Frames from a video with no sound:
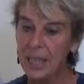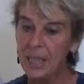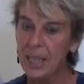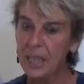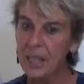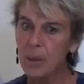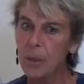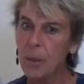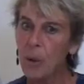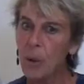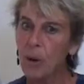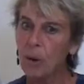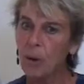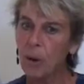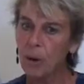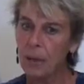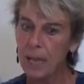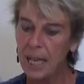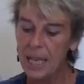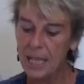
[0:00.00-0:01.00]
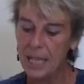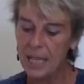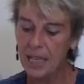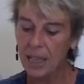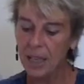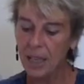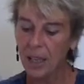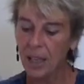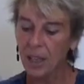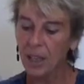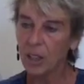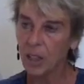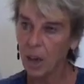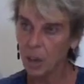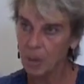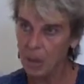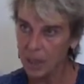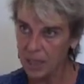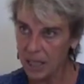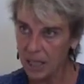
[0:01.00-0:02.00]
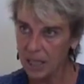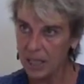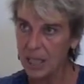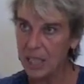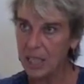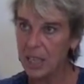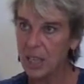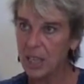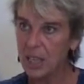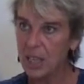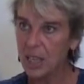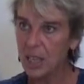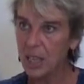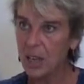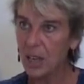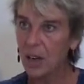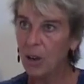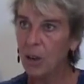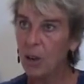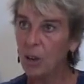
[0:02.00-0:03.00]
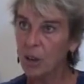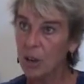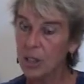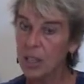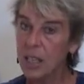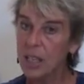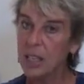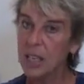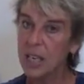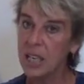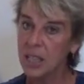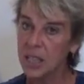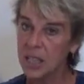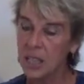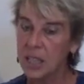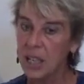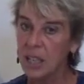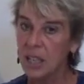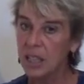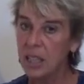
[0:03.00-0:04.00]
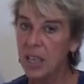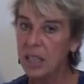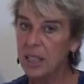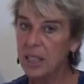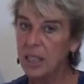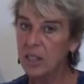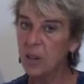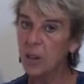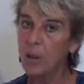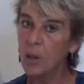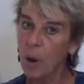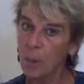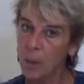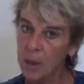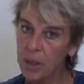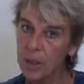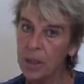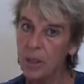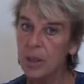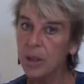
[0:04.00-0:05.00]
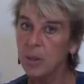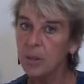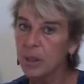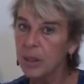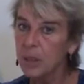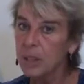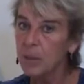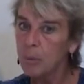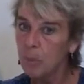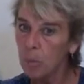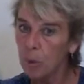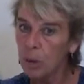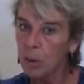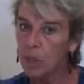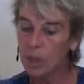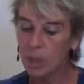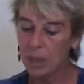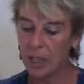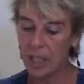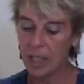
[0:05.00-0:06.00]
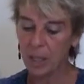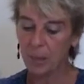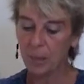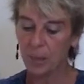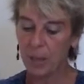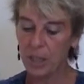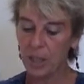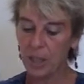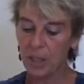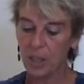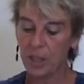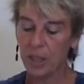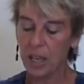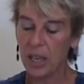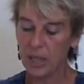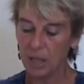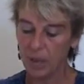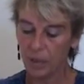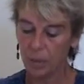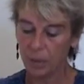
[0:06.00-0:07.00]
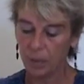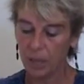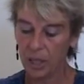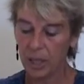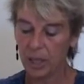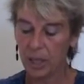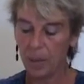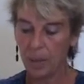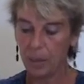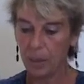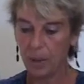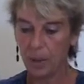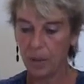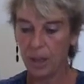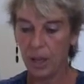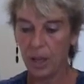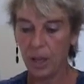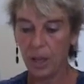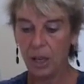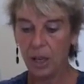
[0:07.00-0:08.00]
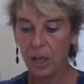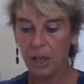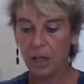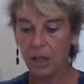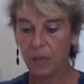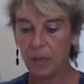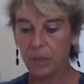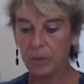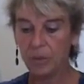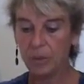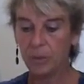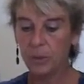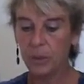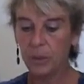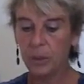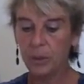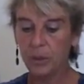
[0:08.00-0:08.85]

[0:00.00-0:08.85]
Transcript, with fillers: it is a more or less common sensation or a sensation that is common with emotional expressions. I give you an example. Um,